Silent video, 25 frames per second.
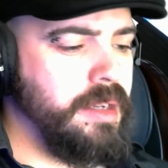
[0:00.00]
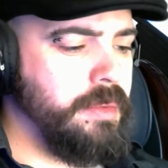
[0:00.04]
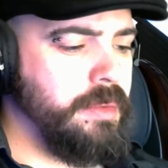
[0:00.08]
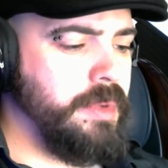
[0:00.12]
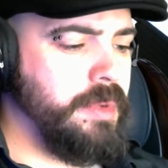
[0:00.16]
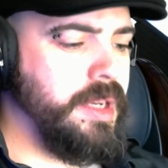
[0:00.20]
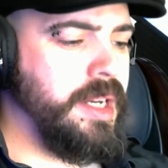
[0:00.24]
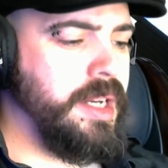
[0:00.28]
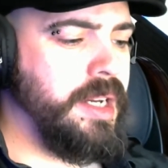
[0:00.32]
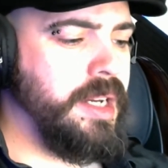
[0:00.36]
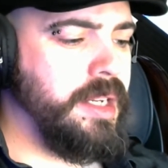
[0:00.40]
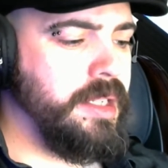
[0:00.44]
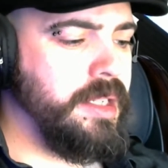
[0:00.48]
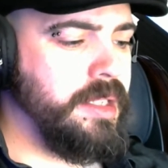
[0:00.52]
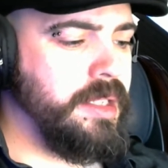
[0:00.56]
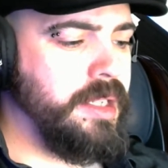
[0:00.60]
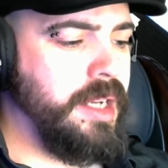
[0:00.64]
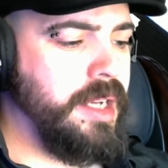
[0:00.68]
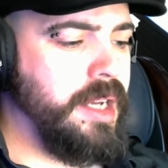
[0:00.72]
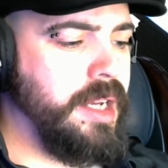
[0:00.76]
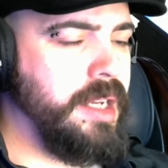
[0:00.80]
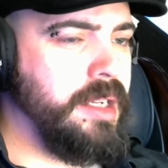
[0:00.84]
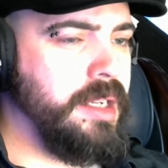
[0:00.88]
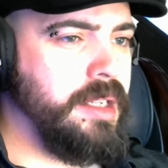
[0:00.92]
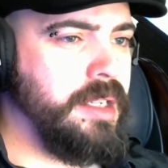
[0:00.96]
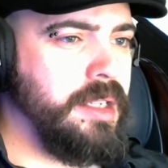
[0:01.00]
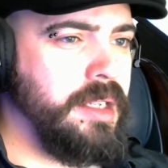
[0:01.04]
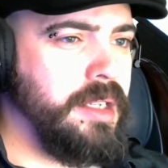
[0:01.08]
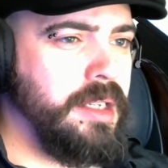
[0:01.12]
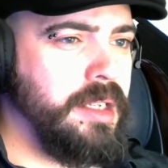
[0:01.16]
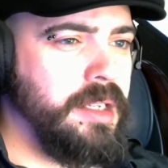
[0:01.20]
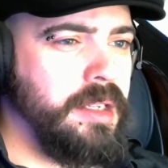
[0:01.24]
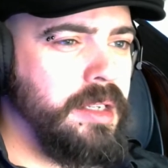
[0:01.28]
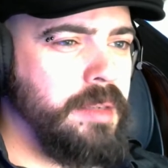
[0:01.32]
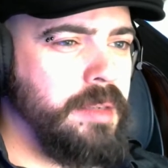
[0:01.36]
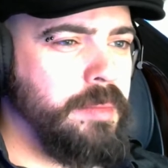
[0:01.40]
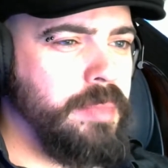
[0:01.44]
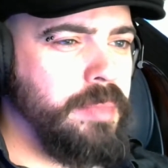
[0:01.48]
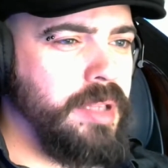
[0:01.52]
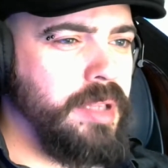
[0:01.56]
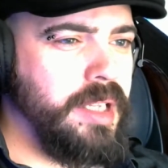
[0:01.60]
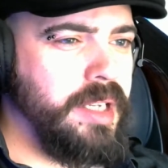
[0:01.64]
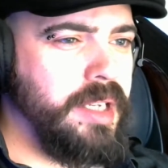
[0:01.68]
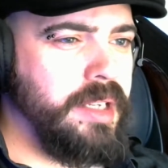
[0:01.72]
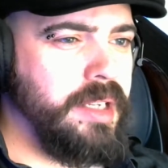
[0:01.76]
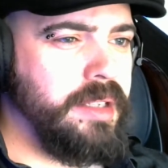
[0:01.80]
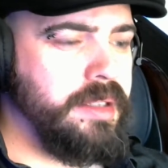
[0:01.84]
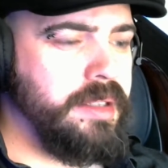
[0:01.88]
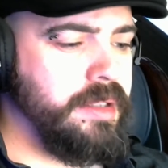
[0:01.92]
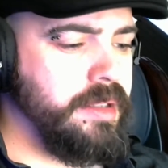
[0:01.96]
We got 10
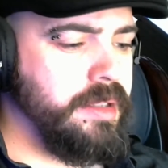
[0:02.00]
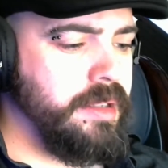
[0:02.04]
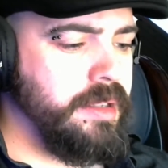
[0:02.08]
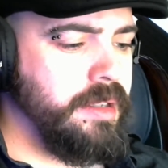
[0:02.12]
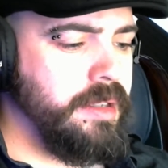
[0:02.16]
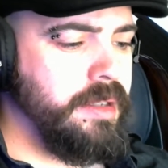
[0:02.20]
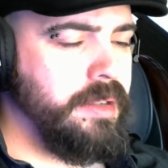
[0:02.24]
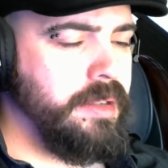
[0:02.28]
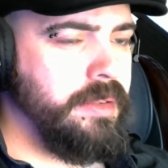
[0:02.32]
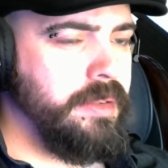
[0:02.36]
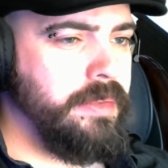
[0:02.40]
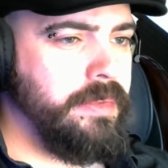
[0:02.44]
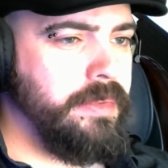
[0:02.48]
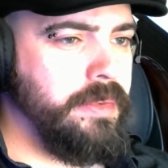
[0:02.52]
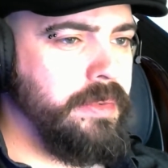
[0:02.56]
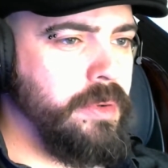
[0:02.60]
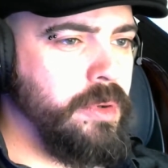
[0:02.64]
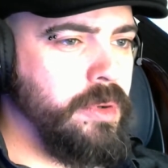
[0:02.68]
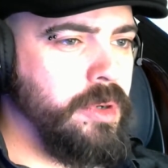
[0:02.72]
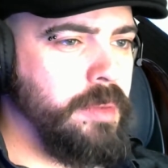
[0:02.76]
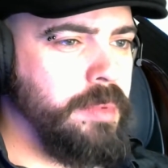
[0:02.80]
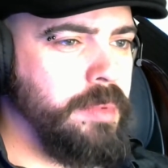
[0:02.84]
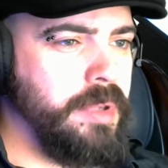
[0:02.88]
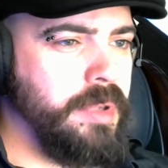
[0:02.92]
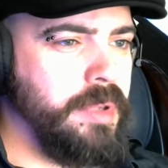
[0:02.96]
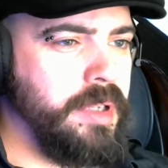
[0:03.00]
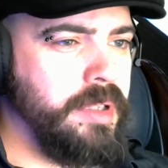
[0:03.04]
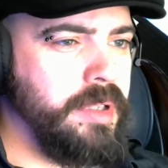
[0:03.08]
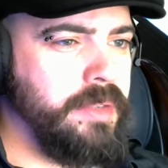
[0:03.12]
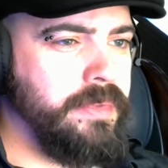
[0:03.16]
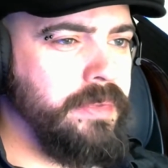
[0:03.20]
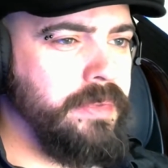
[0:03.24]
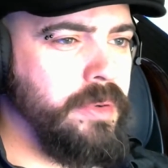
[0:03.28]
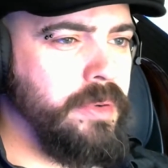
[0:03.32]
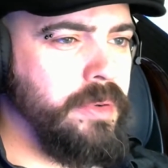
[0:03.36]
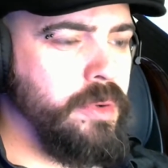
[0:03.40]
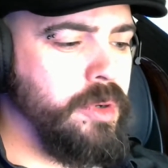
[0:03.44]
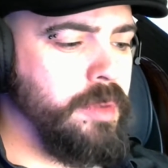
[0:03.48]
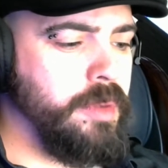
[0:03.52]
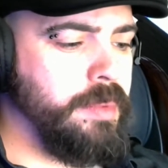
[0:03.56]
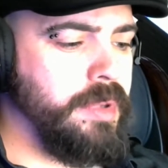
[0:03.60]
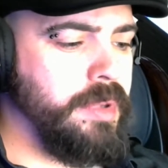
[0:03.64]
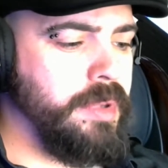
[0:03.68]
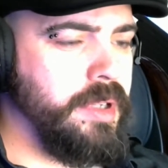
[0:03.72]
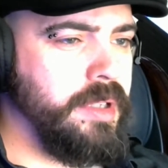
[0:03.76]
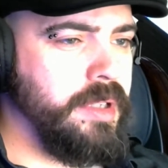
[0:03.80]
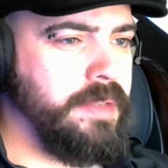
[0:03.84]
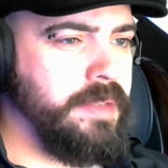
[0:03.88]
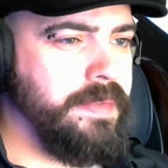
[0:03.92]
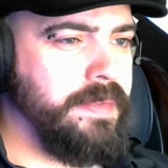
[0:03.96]
plus 4 plus 4
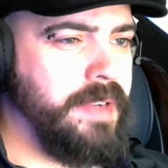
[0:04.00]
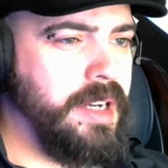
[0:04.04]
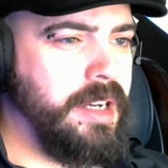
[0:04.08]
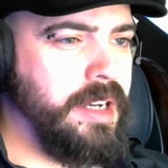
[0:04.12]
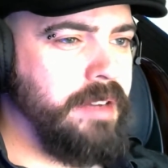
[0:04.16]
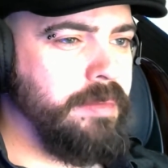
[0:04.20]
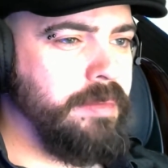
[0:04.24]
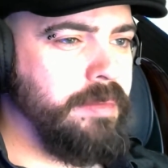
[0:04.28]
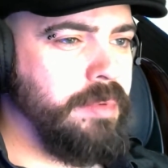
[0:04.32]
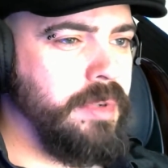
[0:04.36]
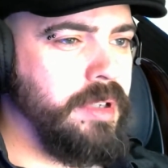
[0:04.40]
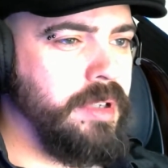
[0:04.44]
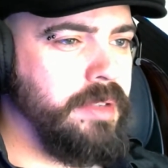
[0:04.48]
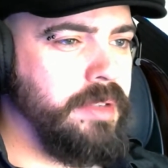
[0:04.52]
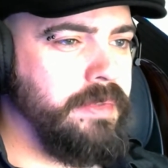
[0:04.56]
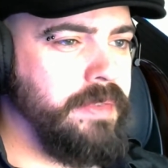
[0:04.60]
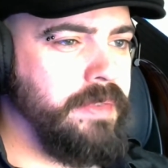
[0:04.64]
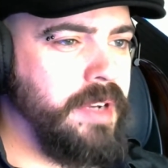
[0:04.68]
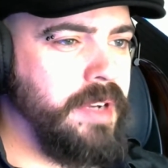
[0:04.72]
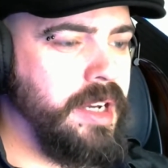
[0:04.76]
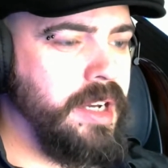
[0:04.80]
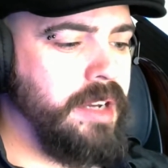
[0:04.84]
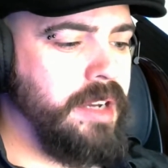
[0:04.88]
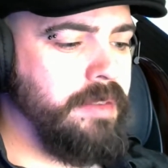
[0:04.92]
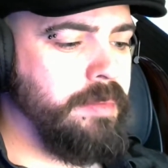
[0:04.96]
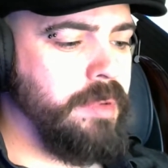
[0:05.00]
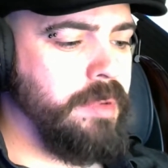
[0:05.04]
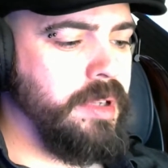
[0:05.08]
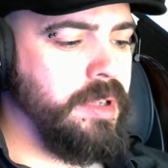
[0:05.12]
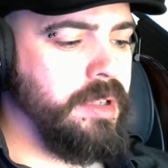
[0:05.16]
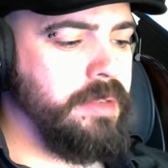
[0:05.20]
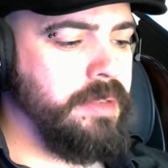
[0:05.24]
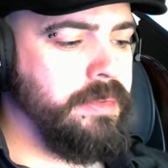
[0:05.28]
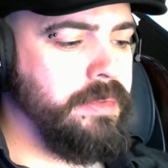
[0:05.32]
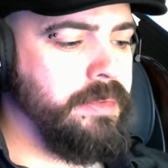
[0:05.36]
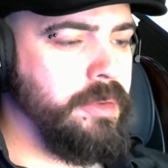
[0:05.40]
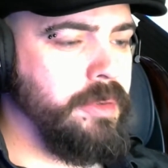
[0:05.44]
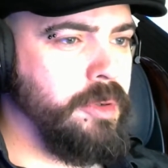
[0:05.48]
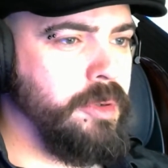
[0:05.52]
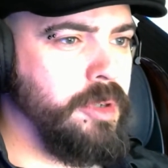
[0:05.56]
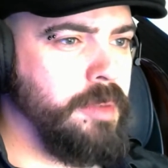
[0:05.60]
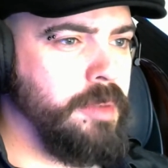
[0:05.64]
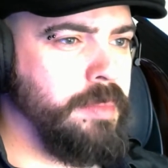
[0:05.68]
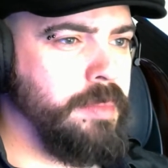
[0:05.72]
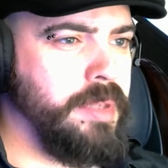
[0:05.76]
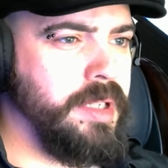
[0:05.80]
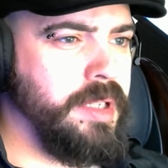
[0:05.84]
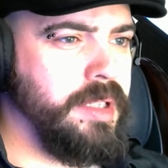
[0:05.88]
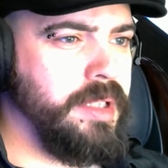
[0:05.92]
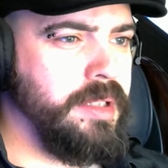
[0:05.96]
plus 5 plus 5 plus 4
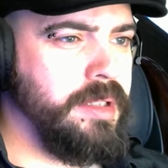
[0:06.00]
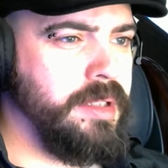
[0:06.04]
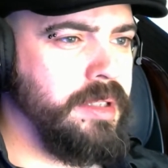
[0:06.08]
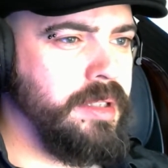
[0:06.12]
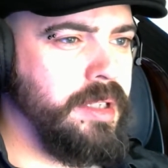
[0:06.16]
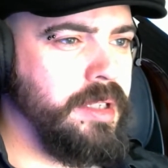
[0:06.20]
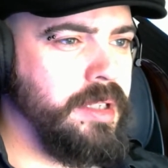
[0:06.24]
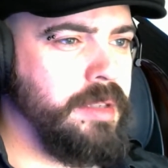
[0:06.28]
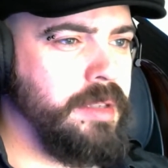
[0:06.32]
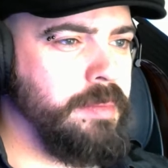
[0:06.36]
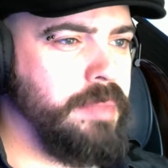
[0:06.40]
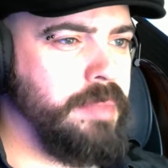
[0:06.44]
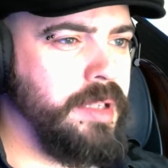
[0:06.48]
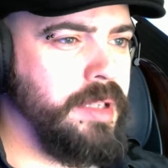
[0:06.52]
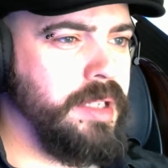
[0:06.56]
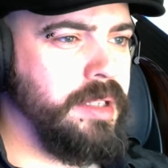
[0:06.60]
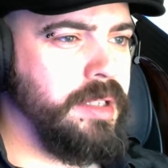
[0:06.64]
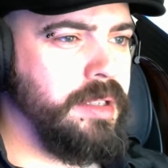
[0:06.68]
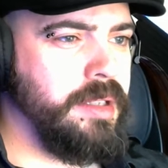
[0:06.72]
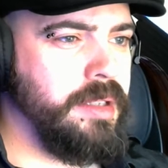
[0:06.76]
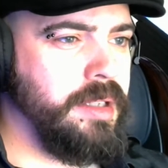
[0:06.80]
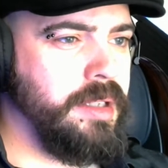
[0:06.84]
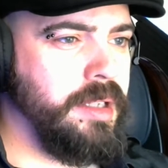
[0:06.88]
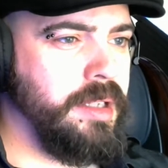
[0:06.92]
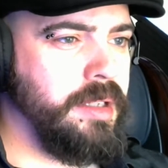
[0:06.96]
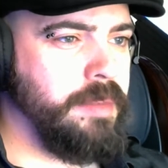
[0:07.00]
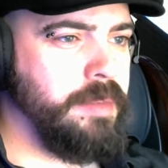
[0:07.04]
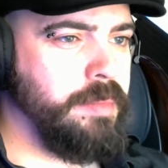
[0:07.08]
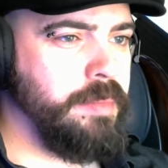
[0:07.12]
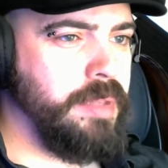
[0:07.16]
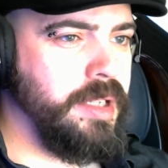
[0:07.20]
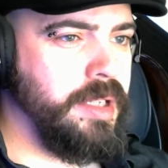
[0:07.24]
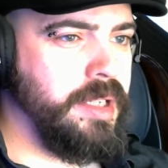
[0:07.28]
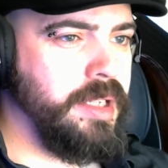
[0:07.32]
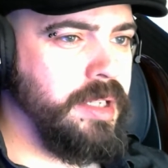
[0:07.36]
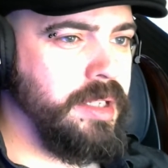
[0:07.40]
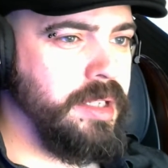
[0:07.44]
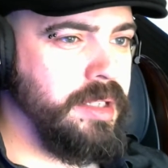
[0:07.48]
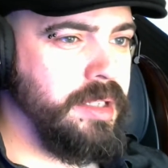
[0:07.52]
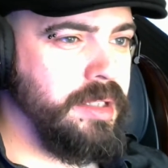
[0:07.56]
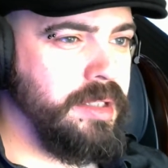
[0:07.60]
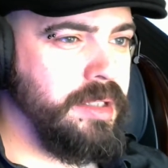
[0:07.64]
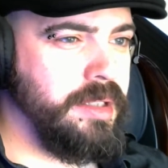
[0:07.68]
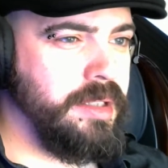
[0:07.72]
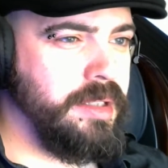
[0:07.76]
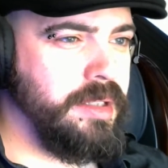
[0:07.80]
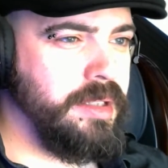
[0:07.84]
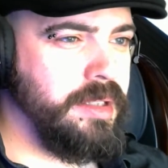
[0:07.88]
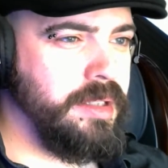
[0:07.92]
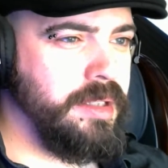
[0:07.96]
plus 6 plus 6
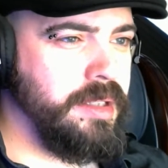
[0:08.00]
plus,